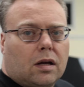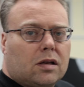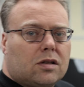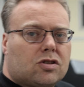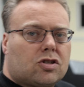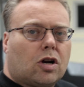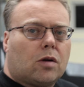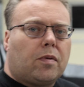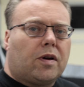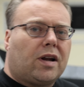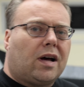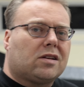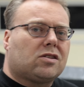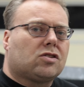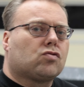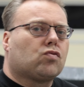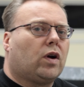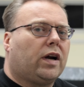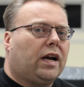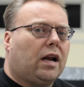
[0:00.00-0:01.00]
Turbo nozzle is
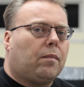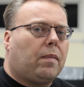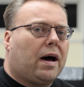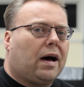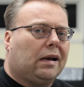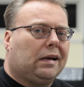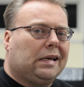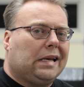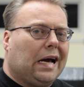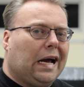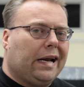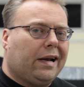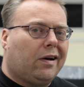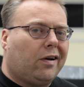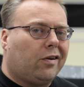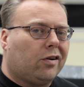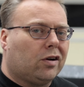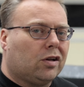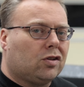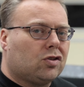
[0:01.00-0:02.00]
running about
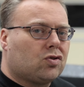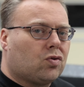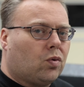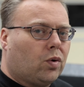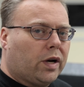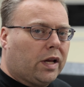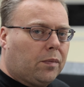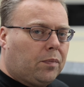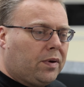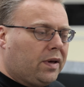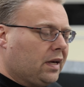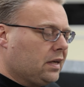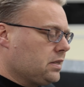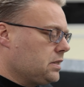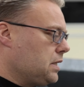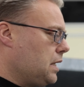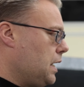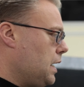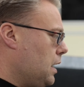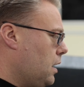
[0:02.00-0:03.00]
920
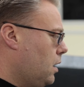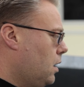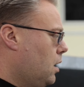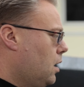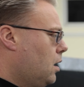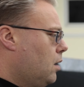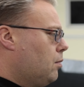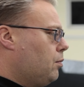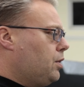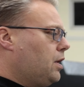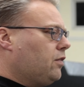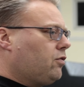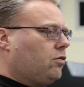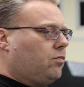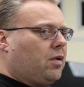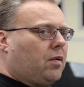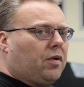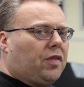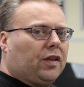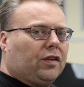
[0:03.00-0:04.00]
PSI. But you have to
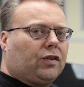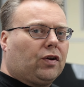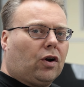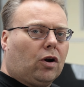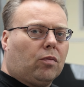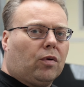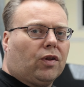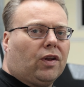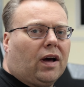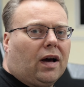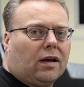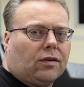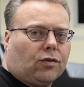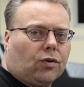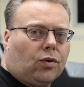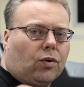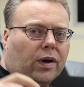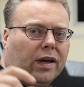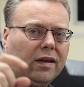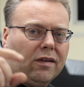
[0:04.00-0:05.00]
remember that turbo
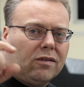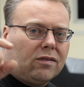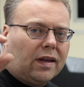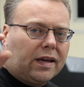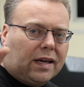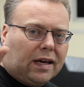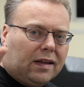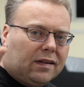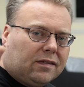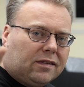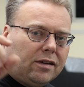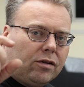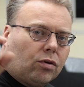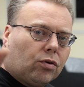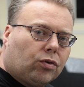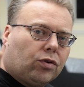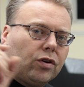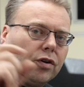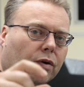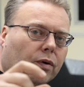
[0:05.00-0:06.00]
nozzle is like a 0
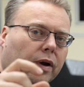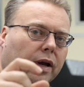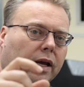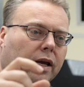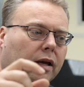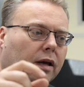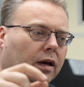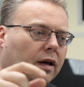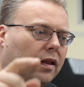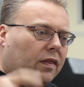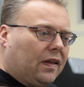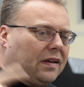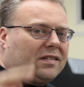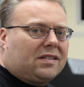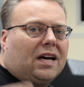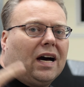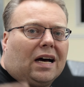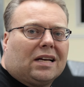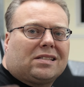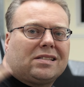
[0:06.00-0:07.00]
degree that's
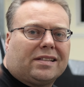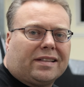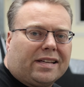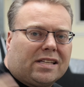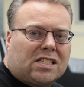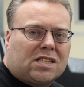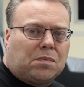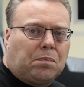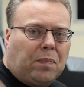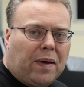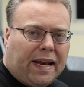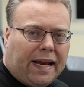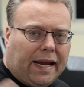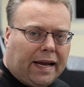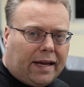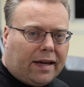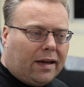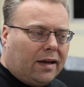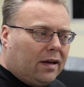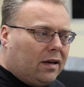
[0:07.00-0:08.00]
constantly
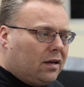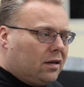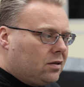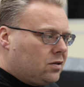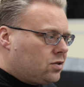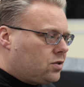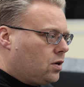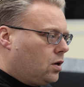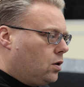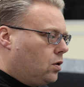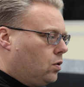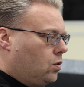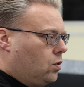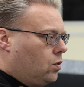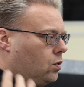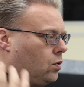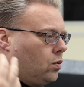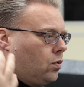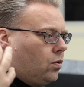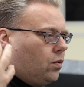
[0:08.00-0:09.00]
spinning.
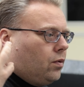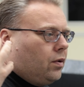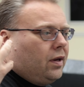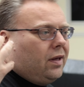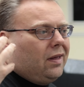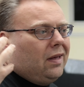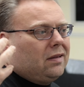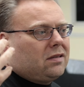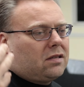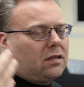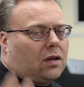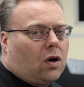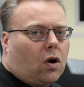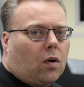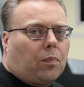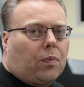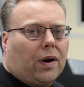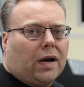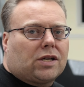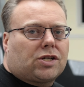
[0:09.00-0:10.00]
So it's lower
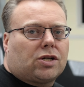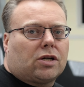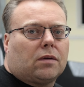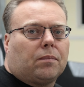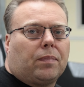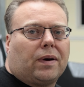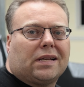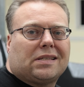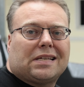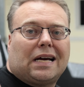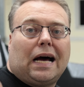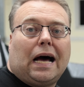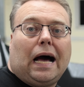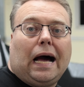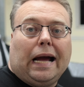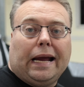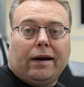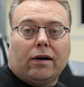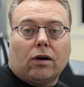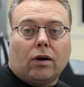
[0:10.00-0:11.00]
pressure, but it's a
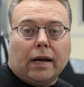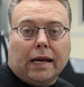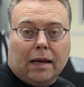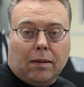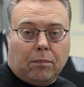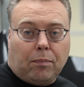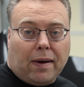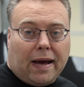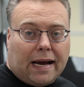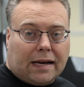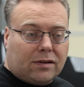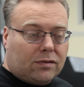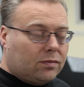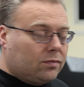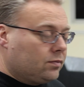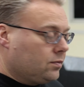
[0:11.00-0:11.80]
higher impact.